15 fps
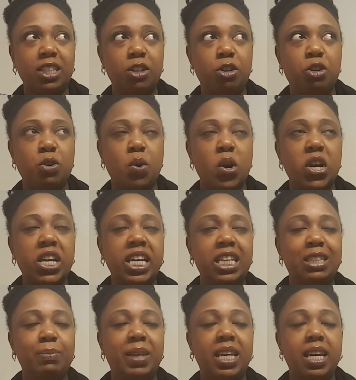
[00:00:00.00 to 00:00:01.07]
to New York
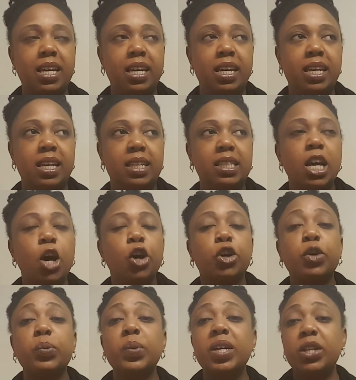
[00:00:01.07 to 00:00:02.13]
is because
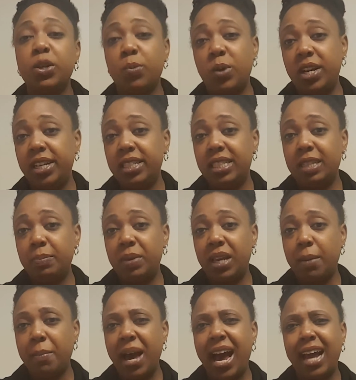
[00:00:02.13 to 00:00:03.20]
Karina wants to be
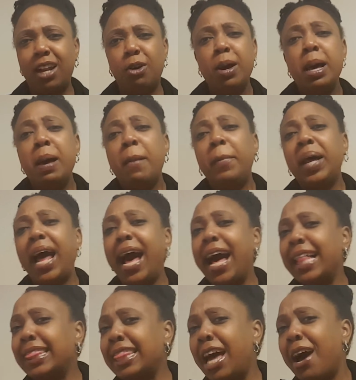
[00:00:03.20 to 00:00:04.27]
a model. But I
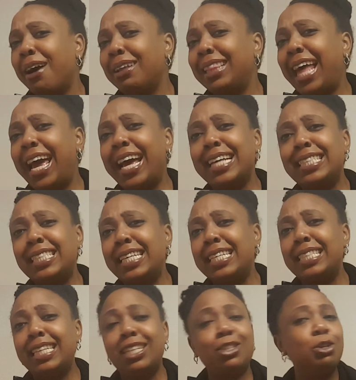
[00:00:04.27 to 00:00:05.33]
thought last
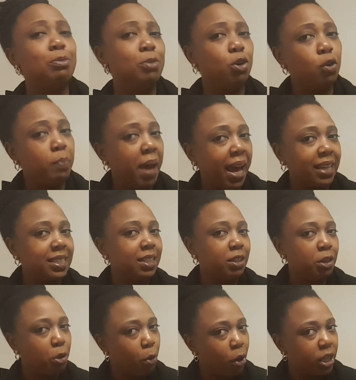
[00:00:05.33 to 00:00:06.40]
season you moved back to
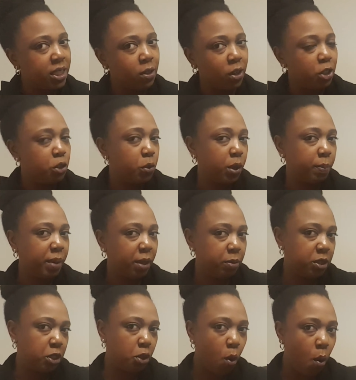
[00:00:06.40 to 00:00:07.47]
New York so that you could be
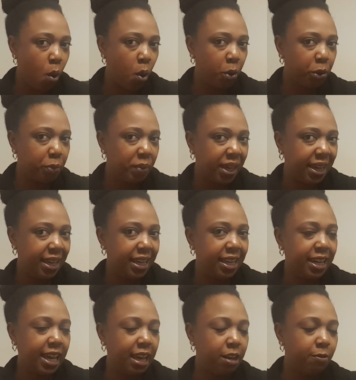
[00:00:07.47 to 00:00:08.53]
with Storm
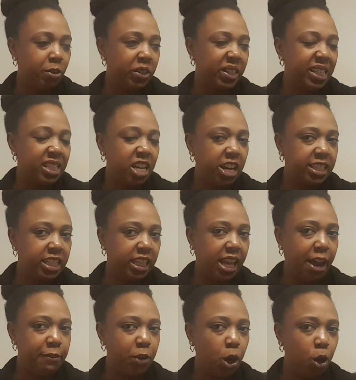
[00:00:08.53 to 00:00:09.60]
and really start your
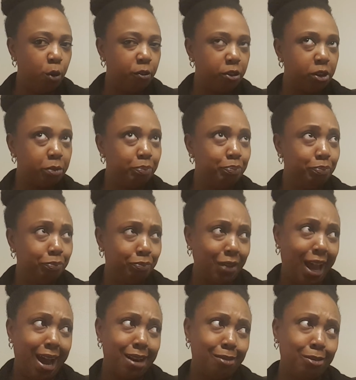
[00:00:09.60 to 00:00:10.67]
life over.
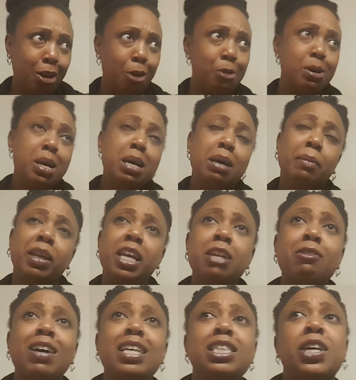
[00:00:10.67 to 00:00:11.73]
I don't know. But
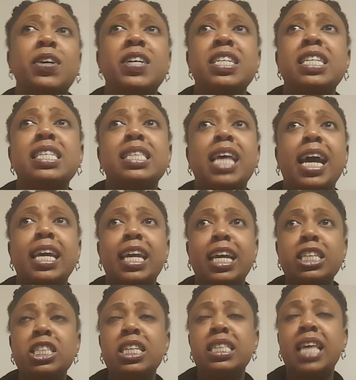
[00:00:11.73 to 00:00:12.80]
anyways, Karina's like,
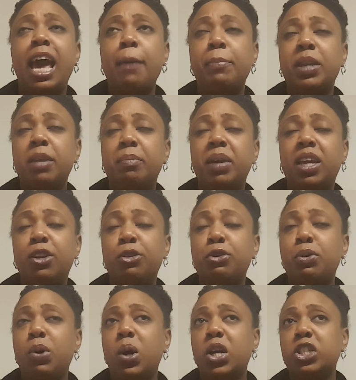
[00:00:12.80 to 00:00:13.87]
yeah, she's happy to be in
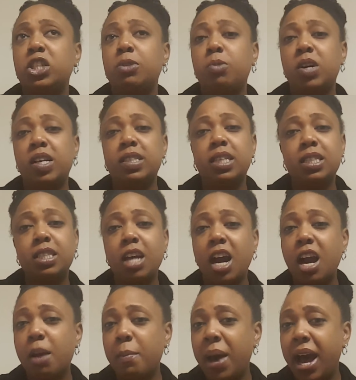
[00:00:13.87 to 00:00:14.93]
New York. She wants to start
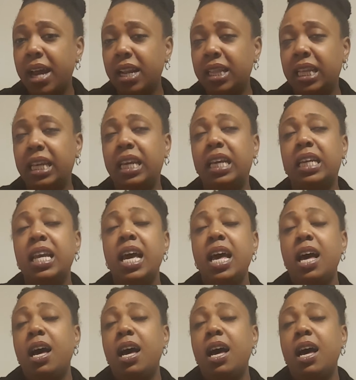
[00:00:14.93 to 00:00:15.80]
her modeling.